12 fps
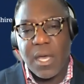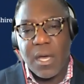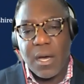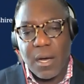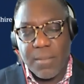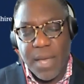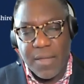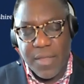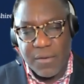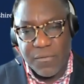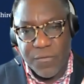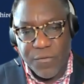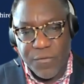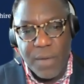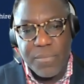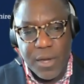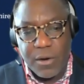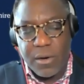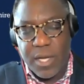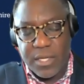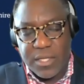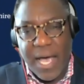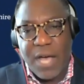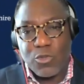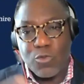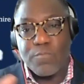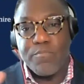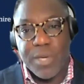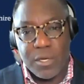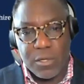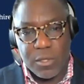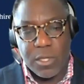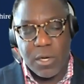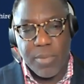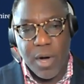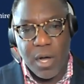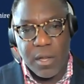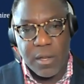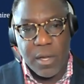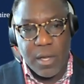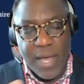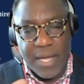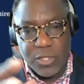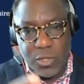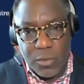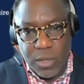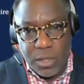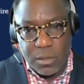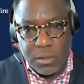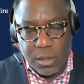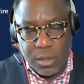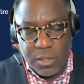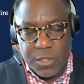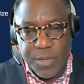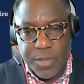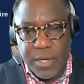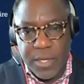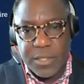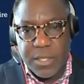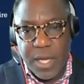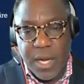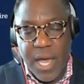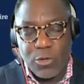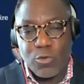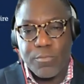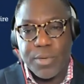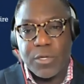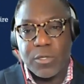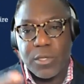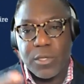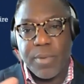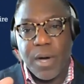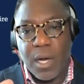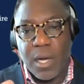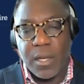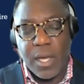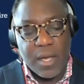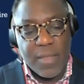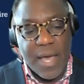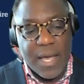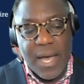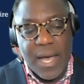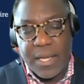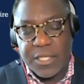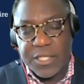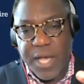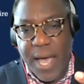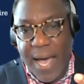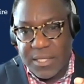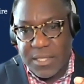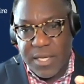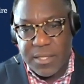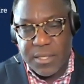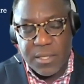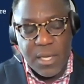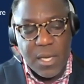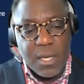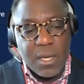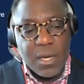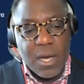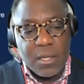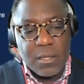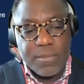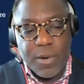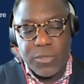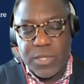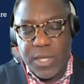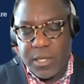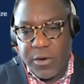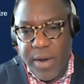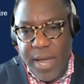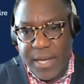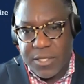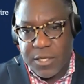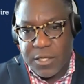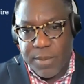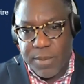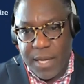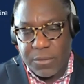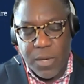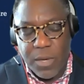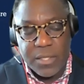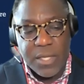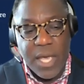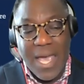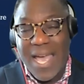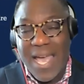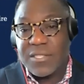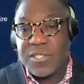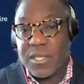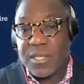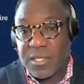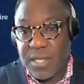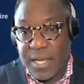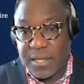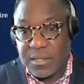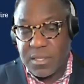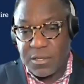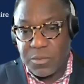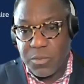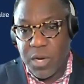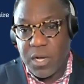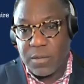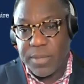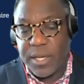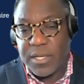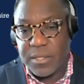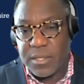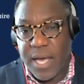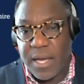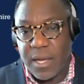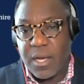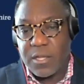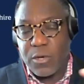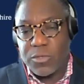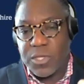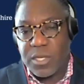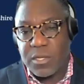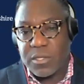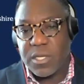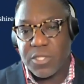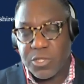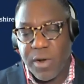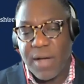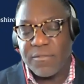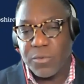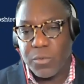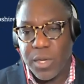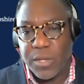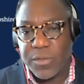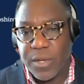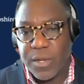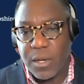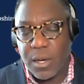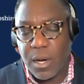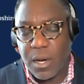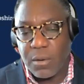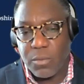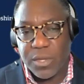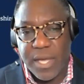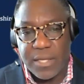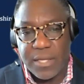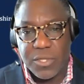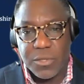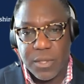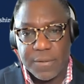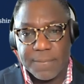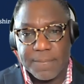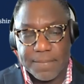and then from there is how you build upon that student experience and how you build upon that college access, the post-secondary access pathways, and success as well, because those skill sets travel with that student.